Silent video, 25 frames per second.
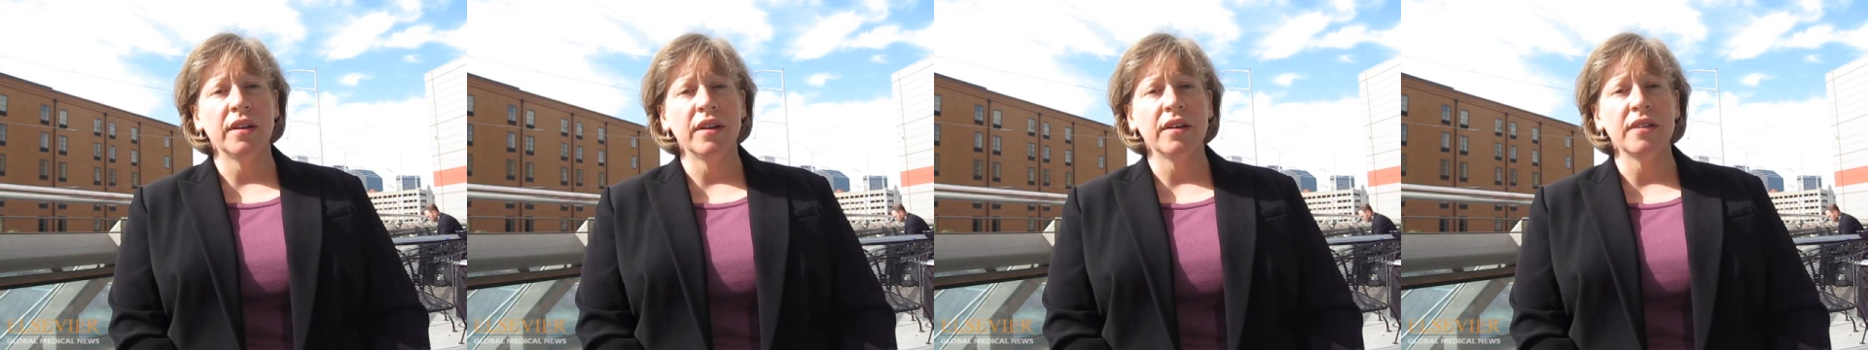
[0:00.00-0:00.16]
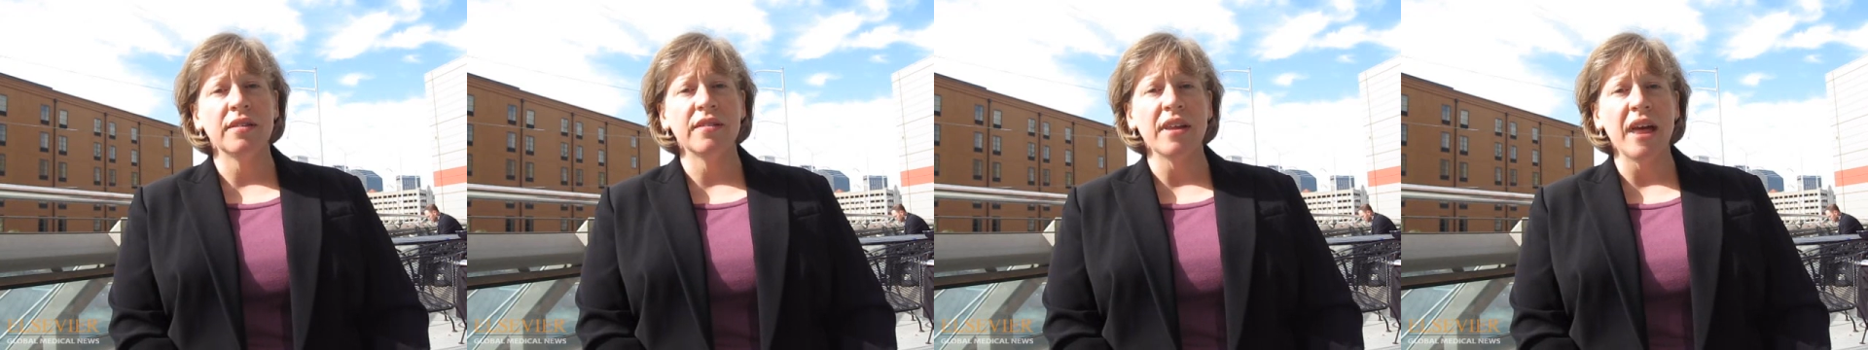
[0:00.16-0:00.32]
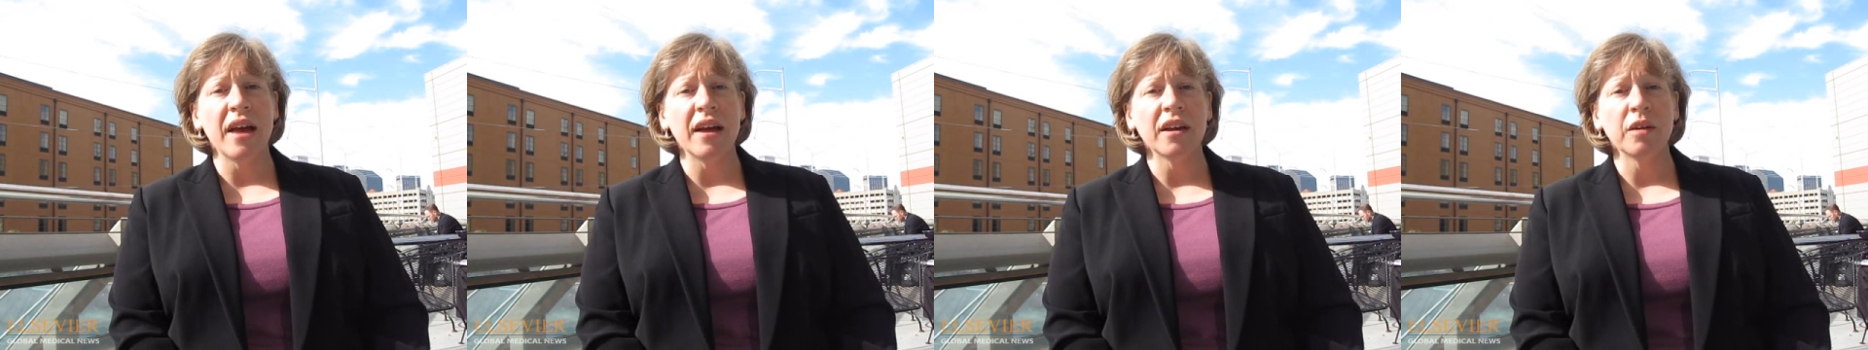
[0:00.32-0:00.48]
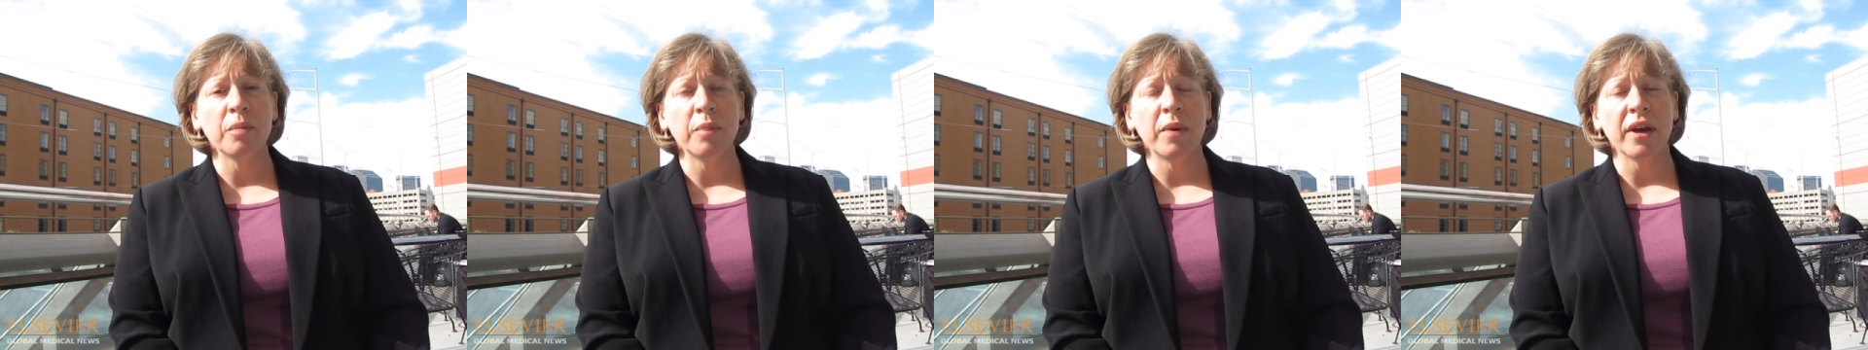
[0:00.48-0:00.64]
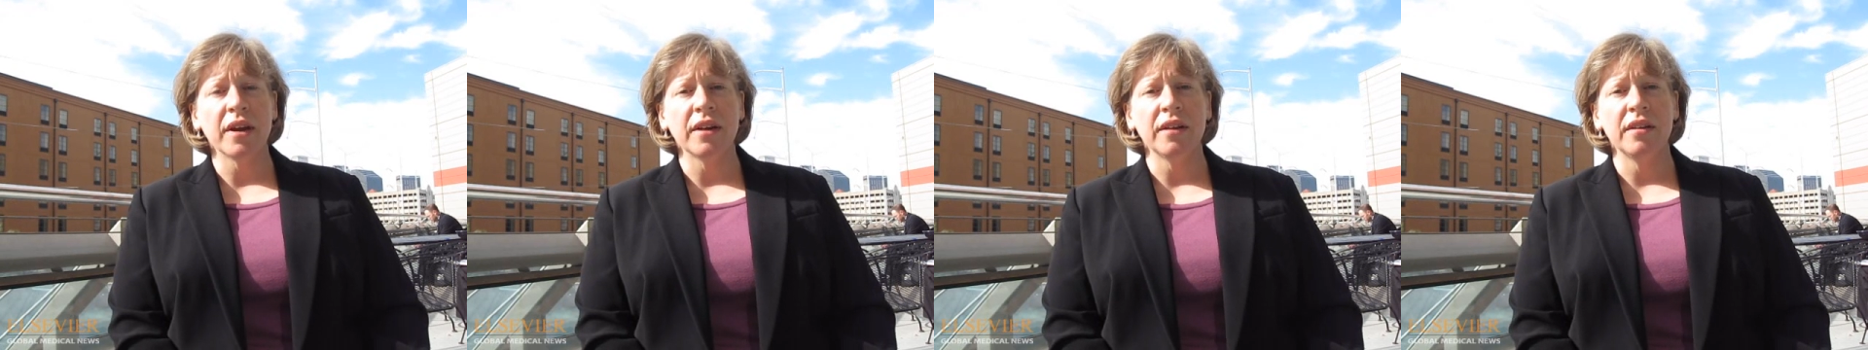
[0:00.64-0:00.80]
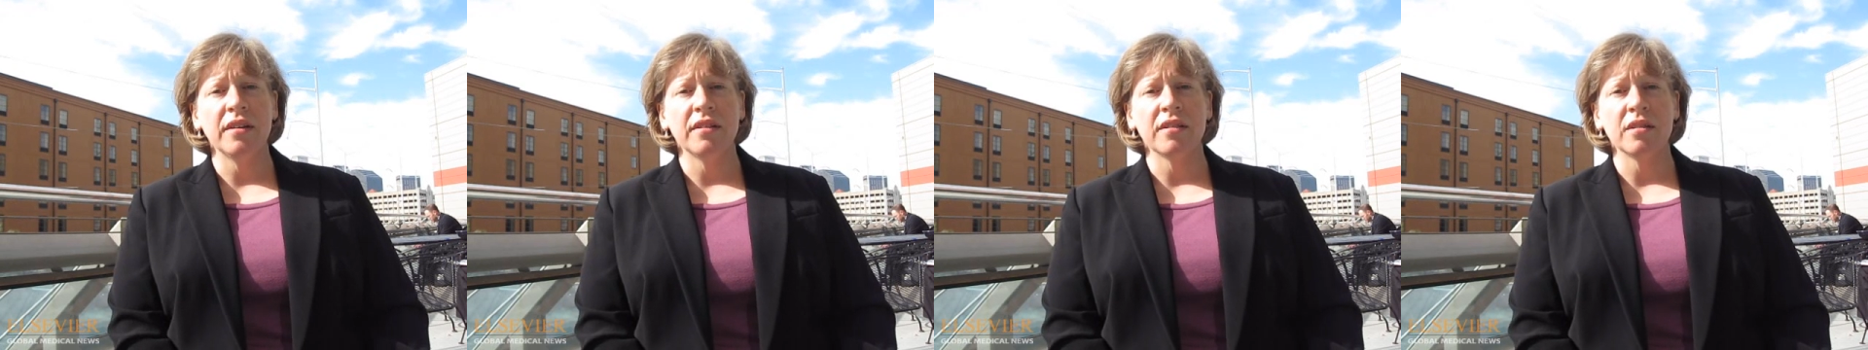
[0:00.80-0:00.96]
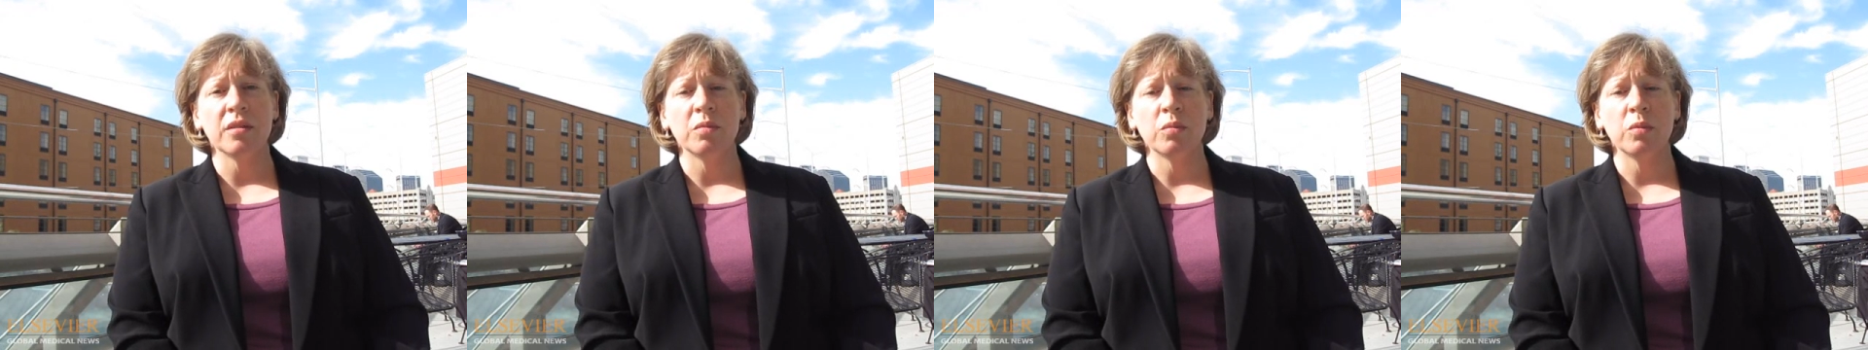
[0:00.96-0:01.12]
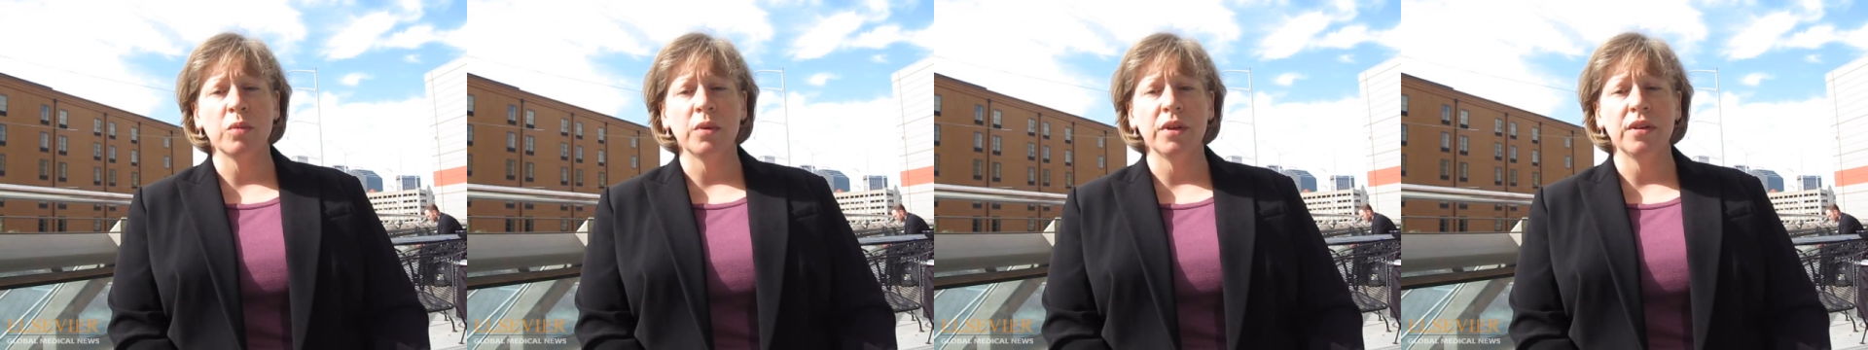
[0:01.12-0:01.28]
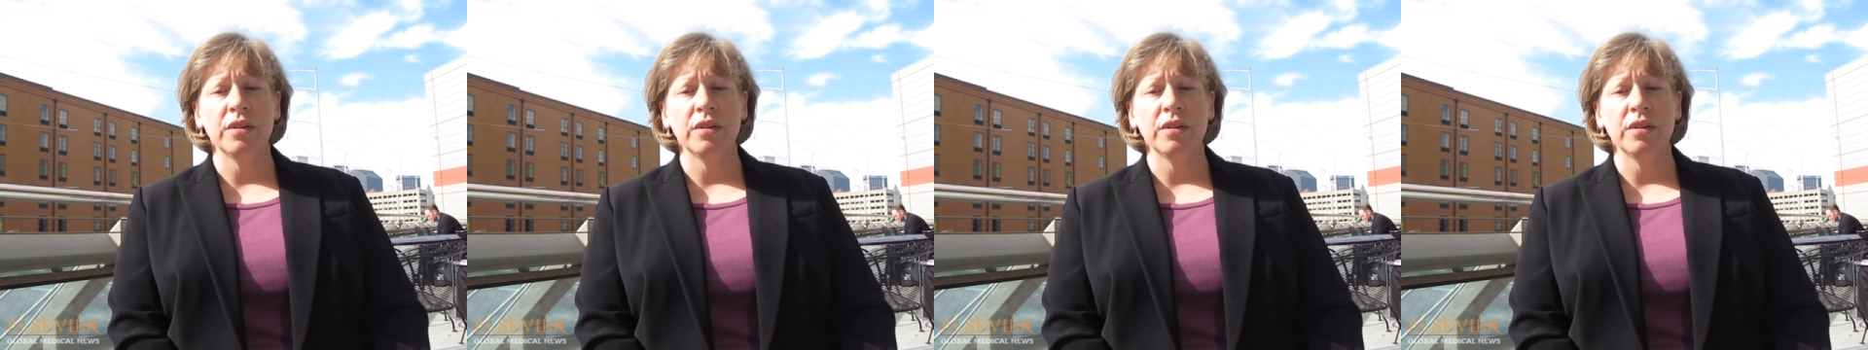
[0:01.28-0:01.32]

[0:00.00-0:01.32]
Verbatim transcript: the exact mechanism.